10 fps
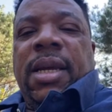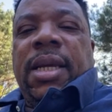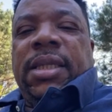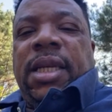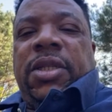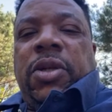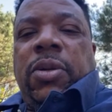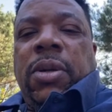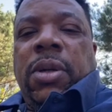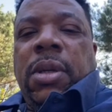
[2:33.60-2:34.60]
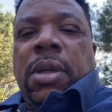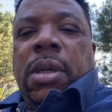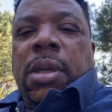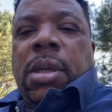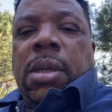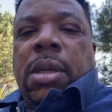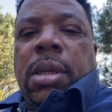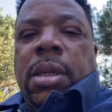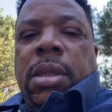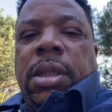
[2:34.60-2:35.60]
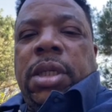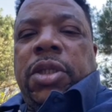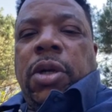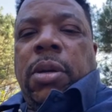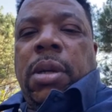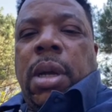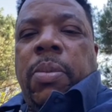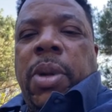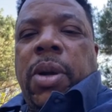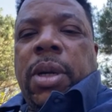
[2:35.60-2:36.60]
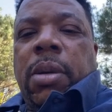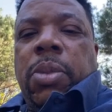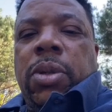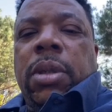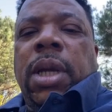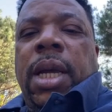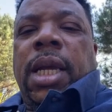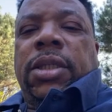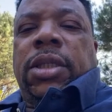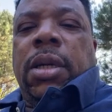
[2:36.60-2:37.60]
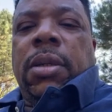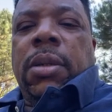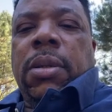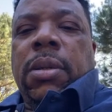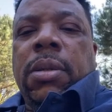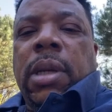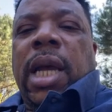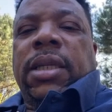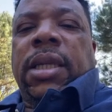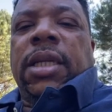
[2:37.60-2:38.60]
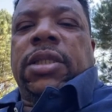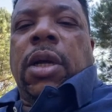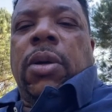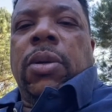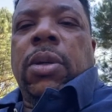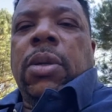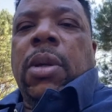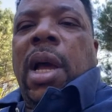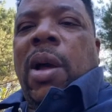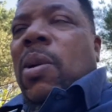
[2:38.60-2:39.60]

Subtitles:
This shit is weird. Did your American boot? Yeah, they took. I think so.